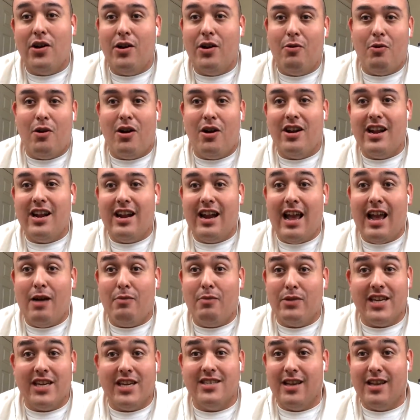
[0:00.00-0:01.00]
on it now
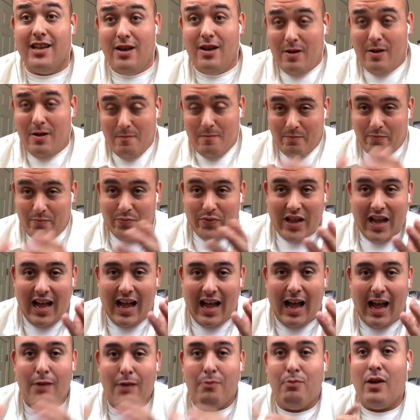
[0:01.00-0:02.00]
because
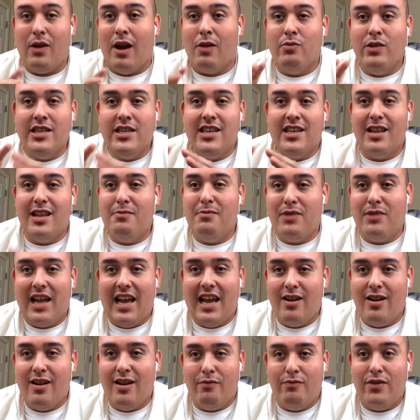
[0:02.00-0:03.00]
I originally planned
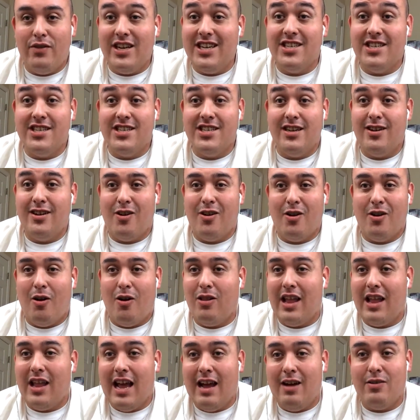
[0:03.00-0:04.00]
on finishing it all
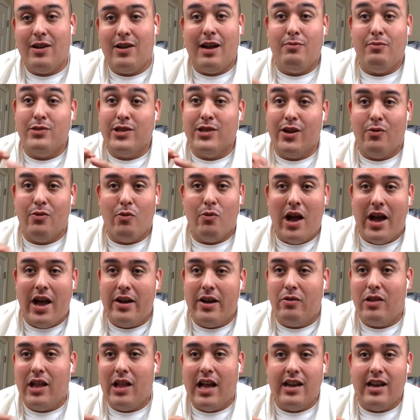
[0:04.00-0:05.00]
out, and I was going to rhino
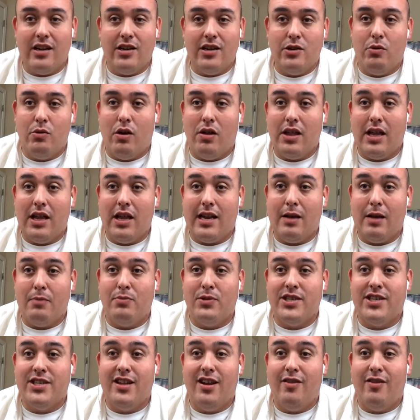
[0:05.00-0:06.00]
line it and do all that type of
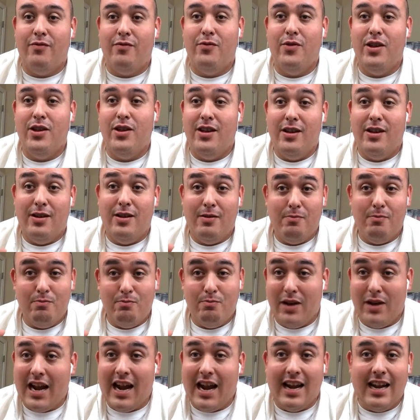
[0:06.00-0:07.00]
stuff. But I
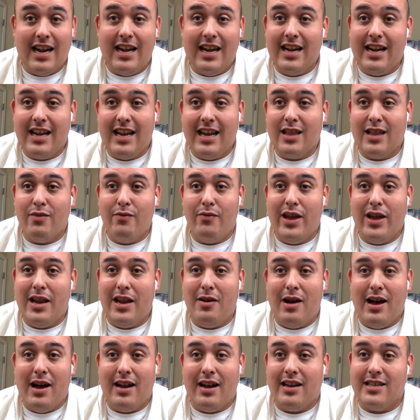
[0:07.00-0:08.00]
needed to get the video out,
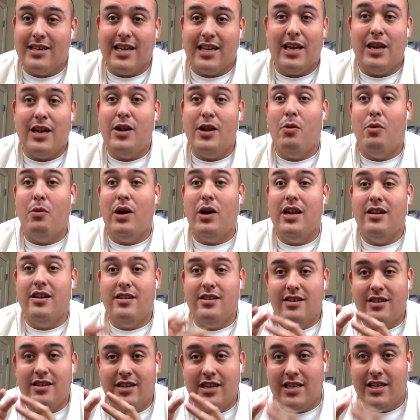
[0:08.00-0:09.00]
and I was like, you know what?
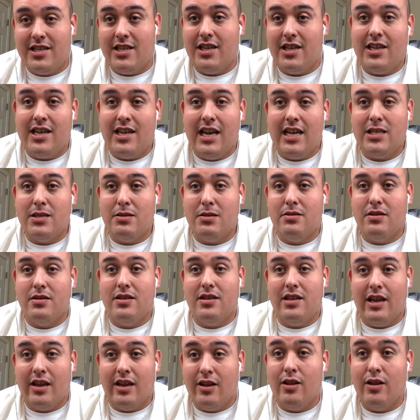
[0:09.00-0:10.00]
This is a test
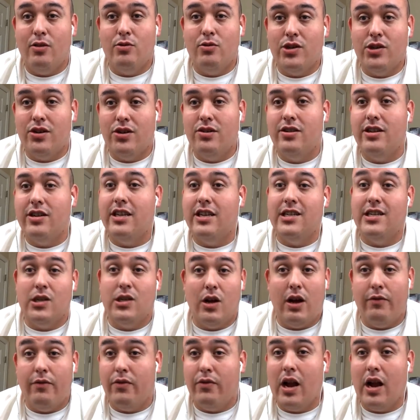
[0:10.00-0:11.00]
enclosure until I
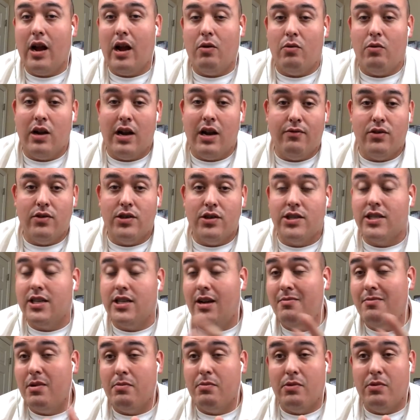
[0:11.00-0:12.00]
figure out whatever sub
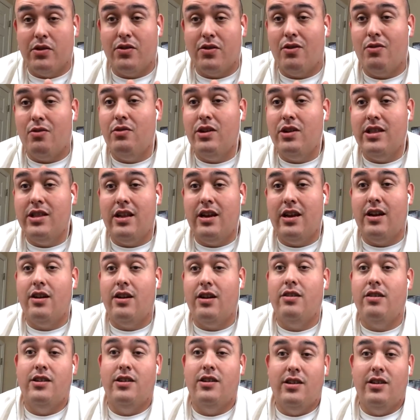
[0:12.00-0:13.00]
I'm going to throw in there.
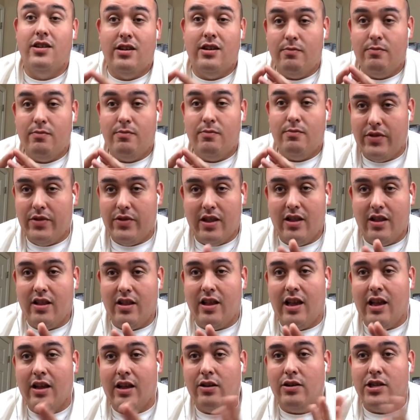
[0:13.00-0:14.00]

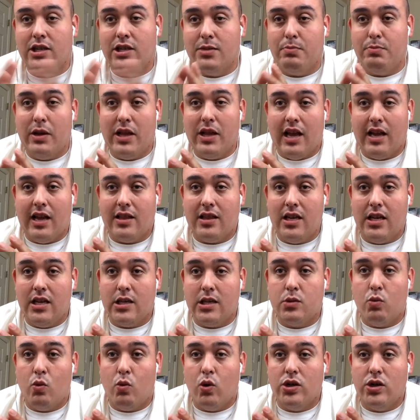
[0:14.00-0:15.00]
It'll just be like this,
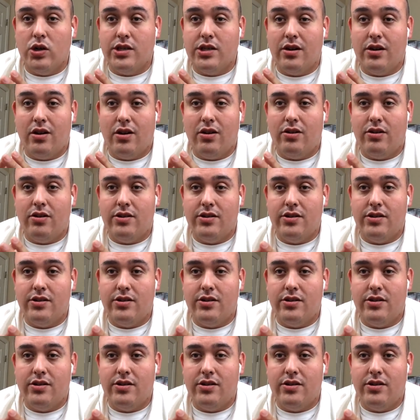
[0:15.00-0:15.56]
warts and all.